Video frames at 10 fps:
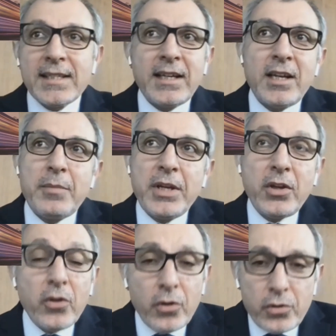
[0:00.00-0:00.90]
It's going to
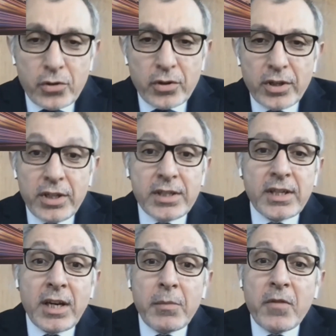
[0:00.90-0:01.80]
be huge.
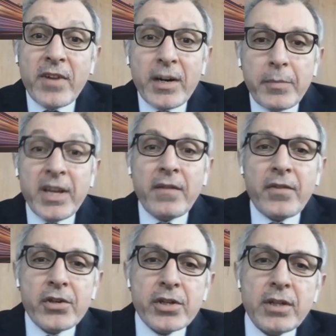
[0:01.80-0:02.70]
It's going to be very
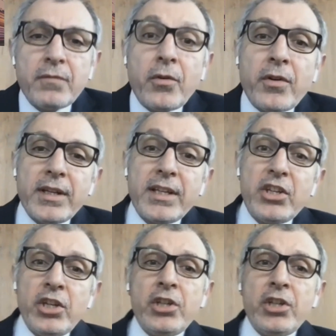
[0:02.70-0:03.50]
beneficial for